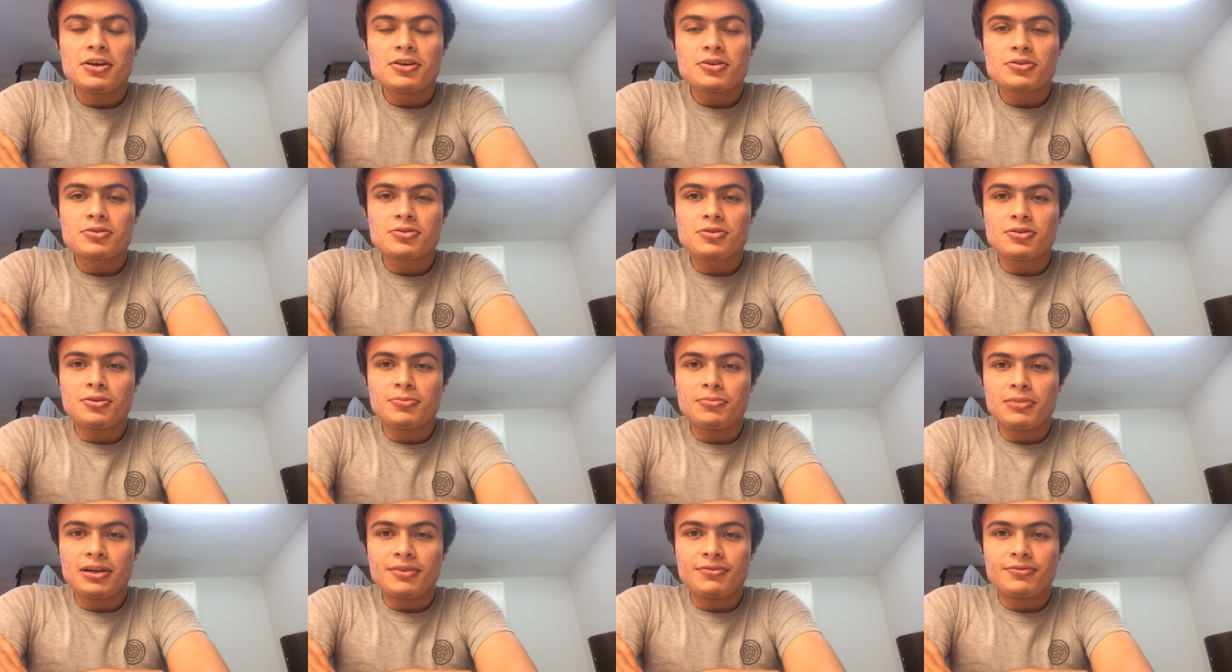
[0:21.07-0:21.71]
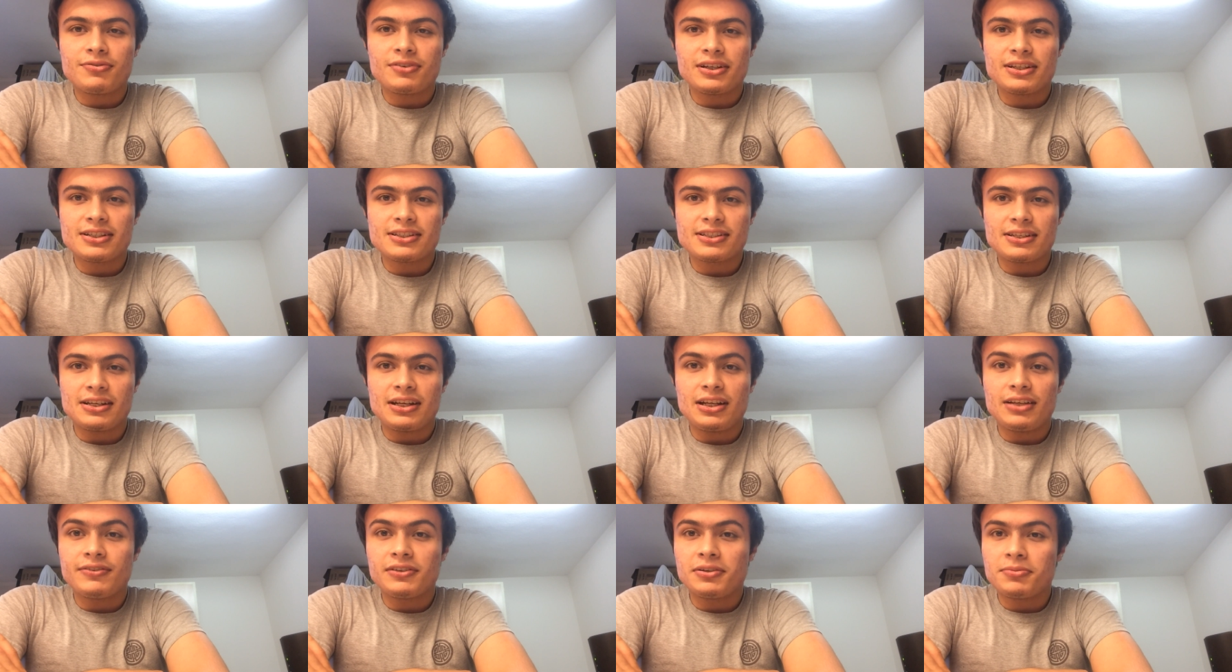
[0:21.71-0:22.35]
So my friends,
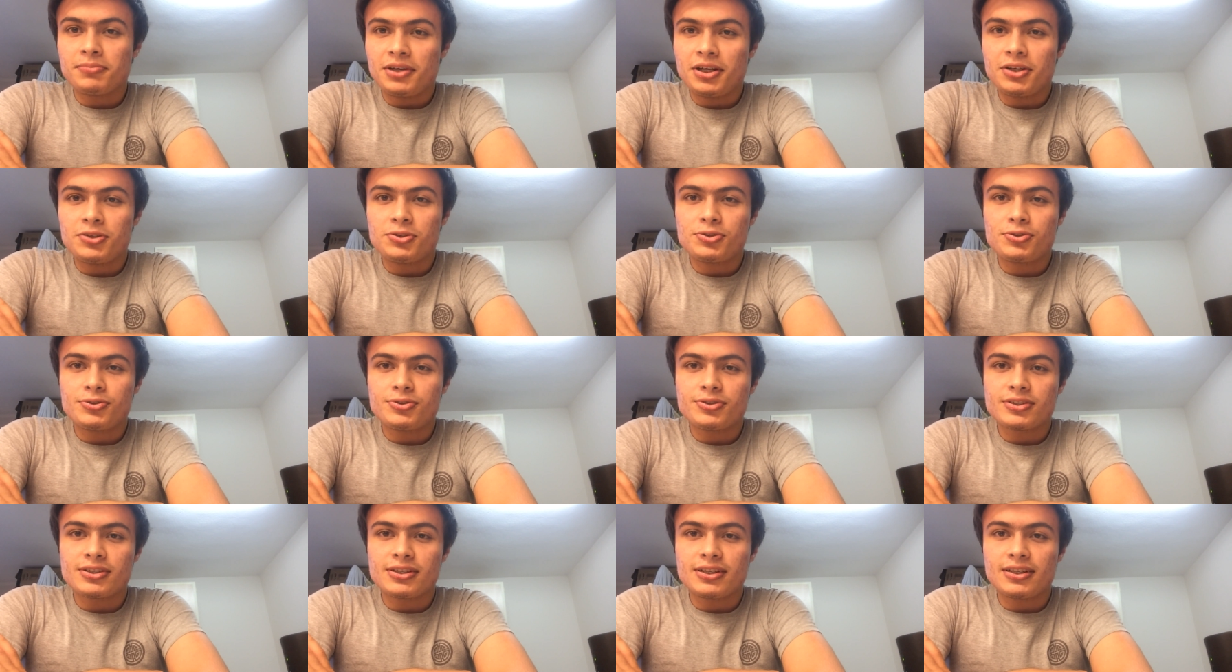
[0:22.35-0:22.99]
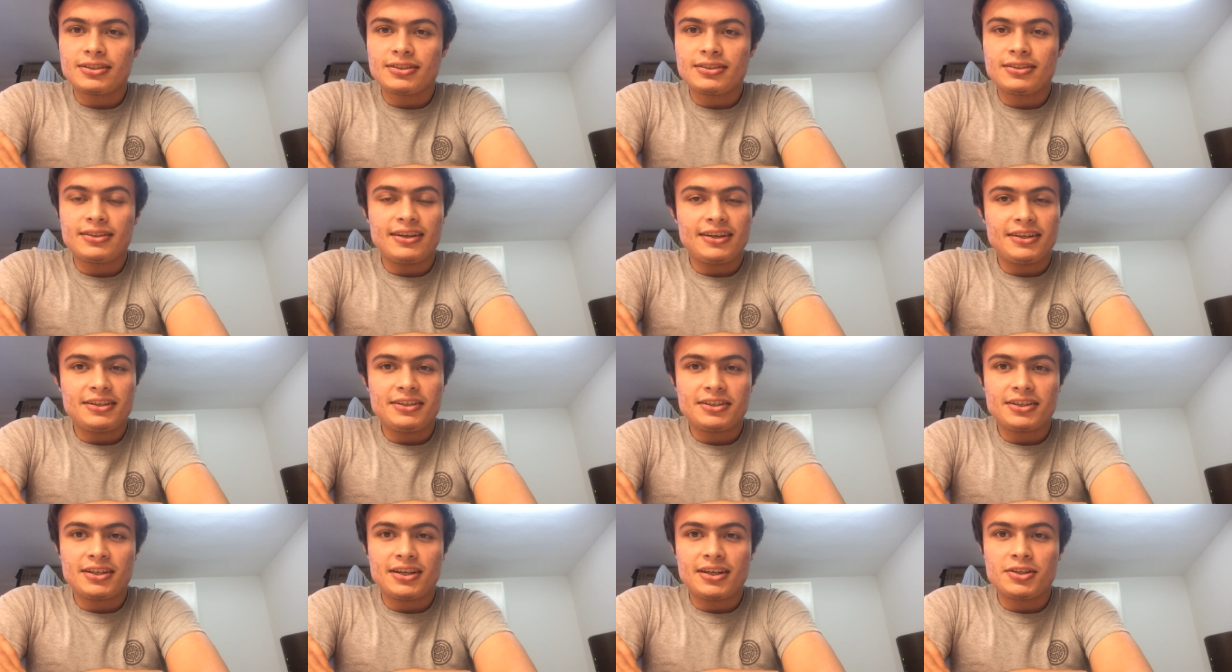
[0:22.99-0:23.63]
I will make sure that in
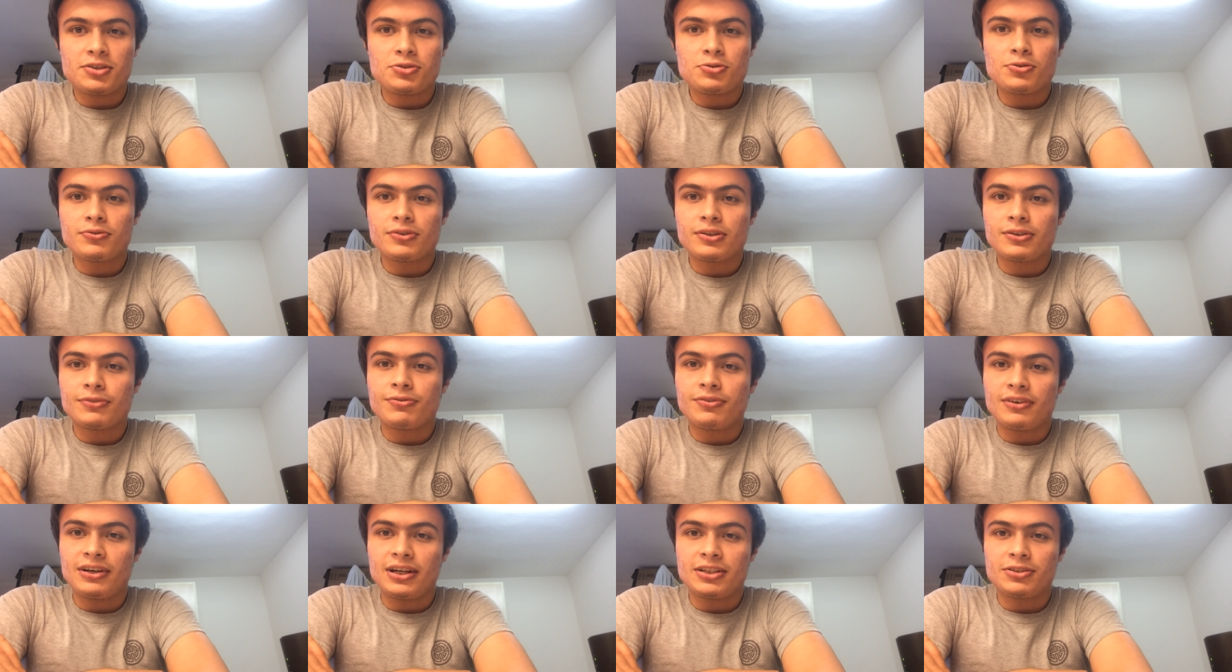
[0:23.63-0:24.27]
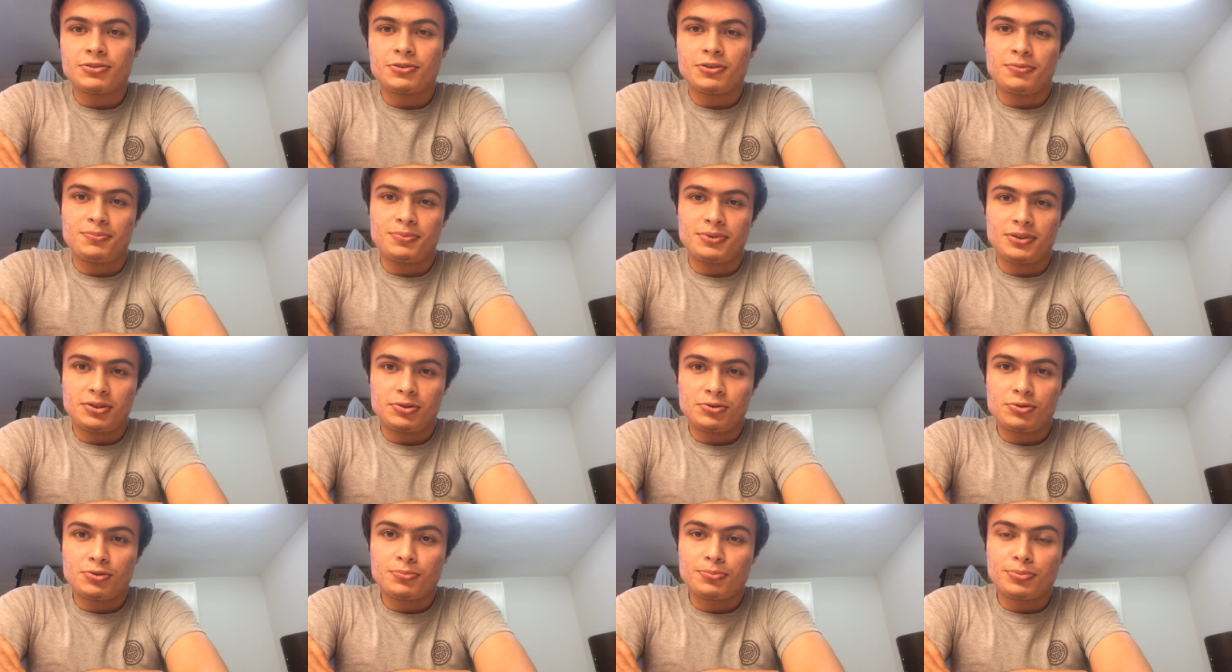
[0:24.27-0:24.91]
any case you will find
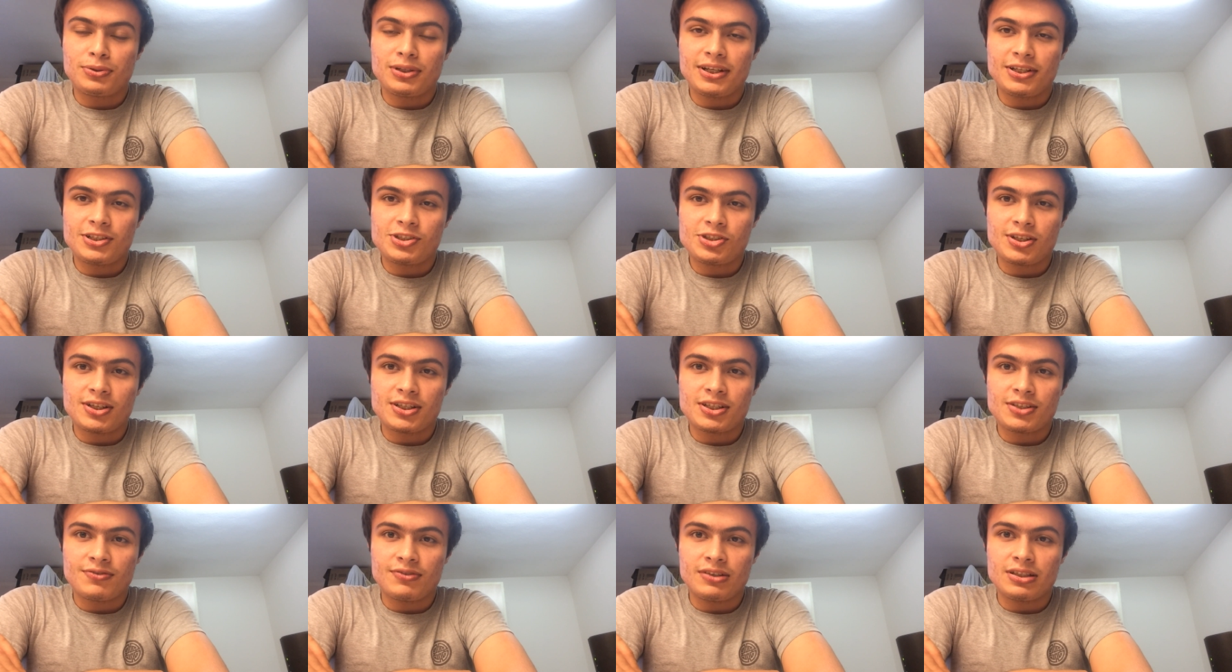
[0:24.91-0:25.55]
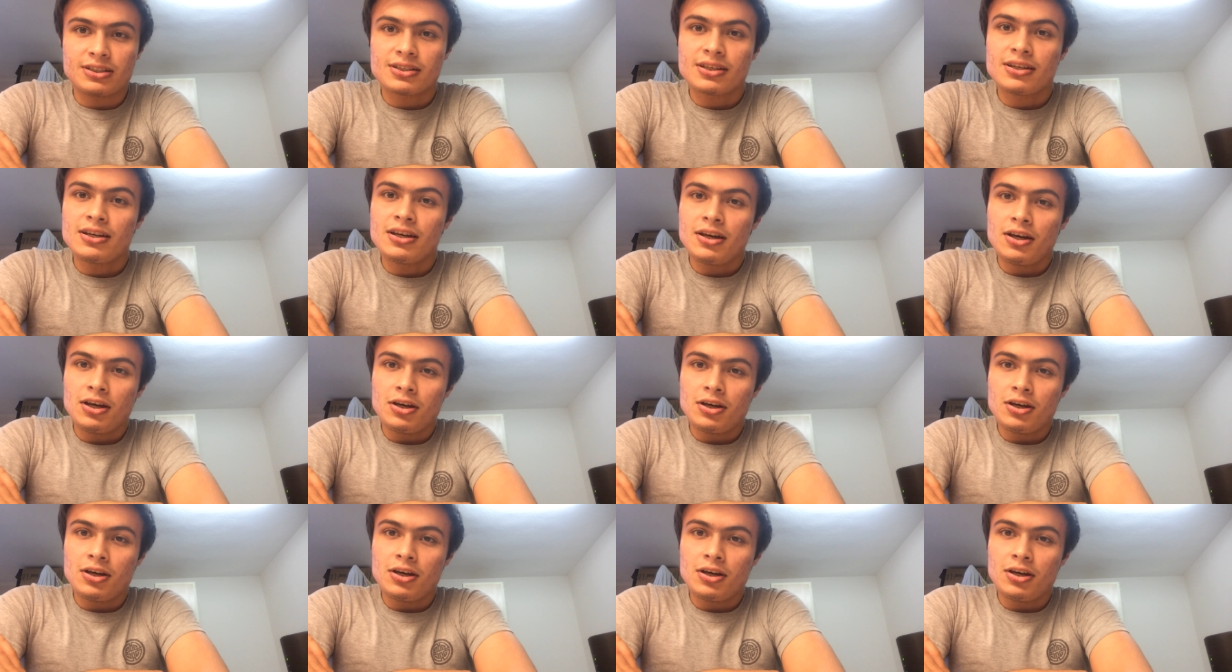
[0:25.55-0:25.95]
opponent to play chess with.